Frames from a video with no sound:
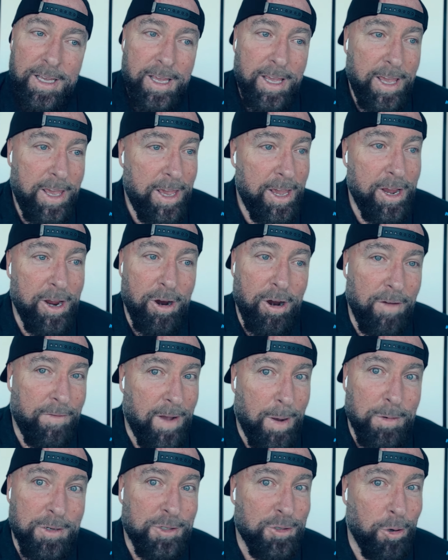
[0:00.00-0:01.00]
here, if
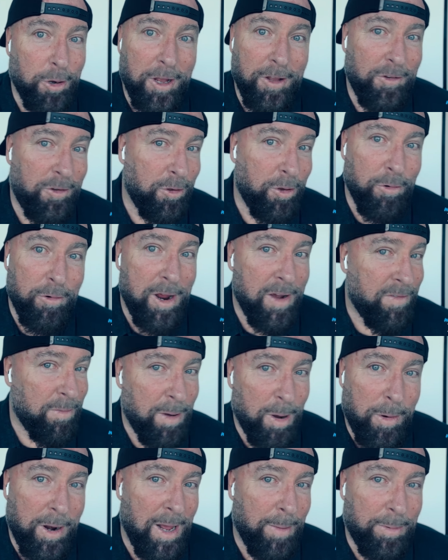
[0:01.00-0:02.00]
I was talking to the ref
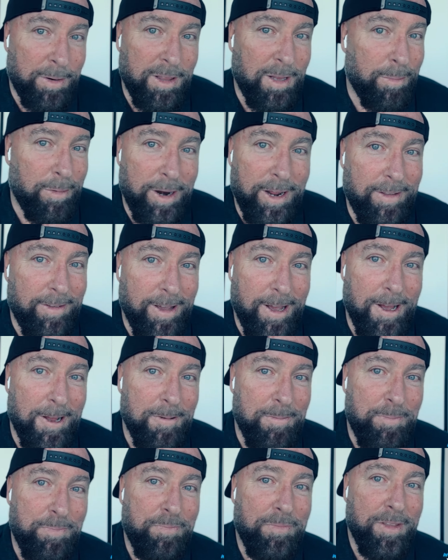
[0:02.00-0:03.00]
about what happened in the
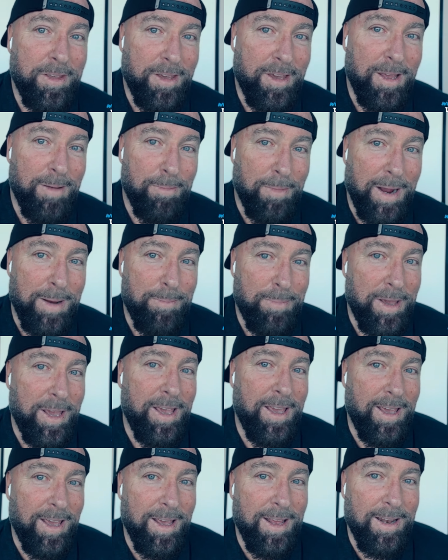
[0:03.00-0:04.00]
breakdown, it might
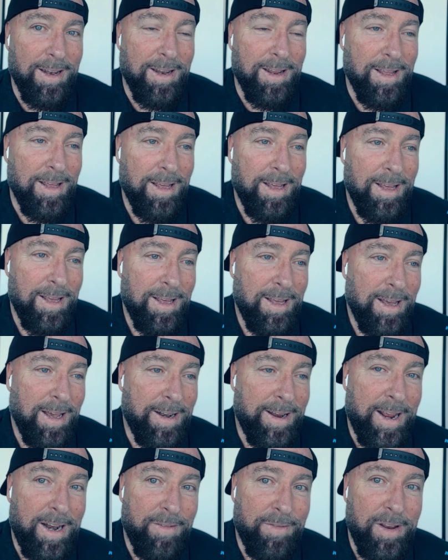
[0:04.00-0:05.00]
be in a
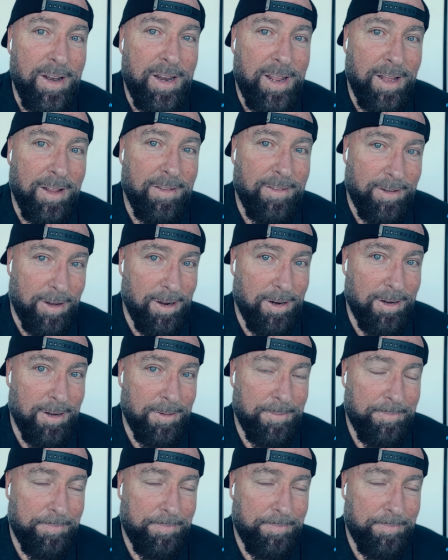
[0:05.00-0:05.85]
native Indian tongue.